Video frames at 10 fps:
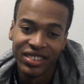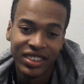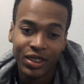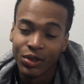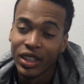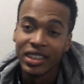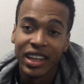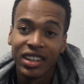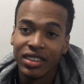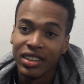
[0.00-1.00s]
He's very
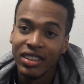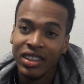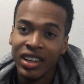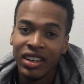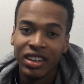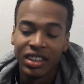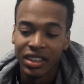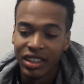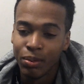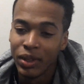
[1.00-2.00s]
talented.
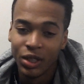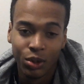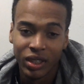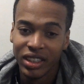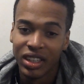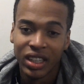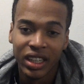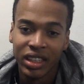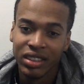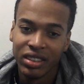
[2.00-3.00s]
He plays really
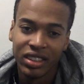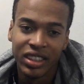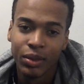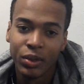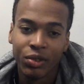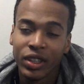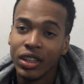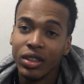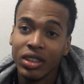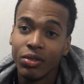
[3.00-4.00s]
hard. He can be
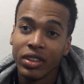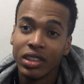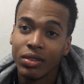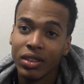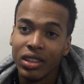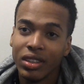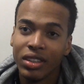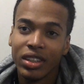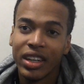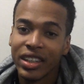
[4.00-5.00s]
very good defensively.
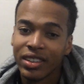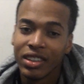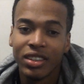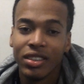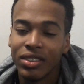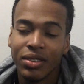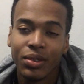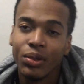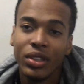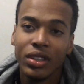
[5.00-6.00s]
I think he's
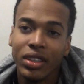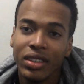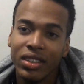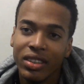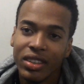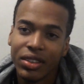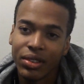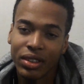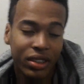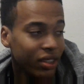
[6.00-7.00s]
really good.
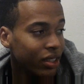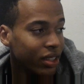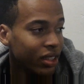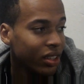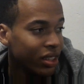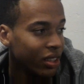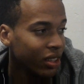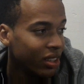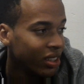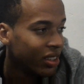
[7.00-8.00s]
Do you sense that you're
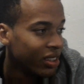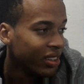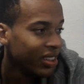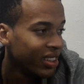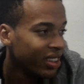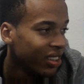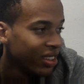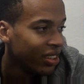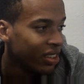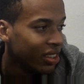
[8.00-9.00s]
just scratching the
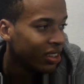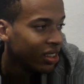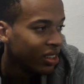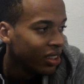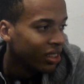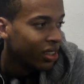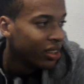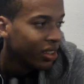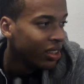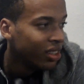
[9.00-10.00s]
surface? I mean, can you feel
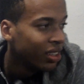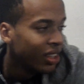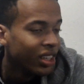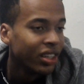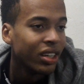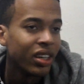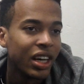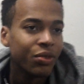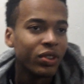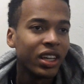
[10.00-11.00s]
that
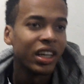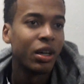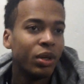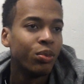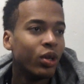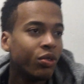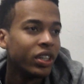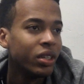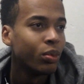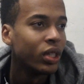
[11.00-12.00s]
you're I feel like I'm
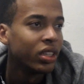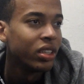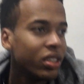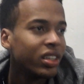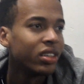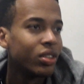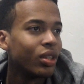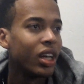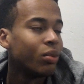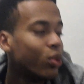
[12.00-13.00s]
improving, but there is a
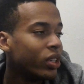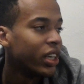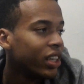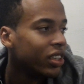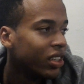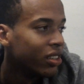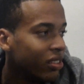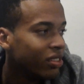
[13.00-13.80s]
lot more that I can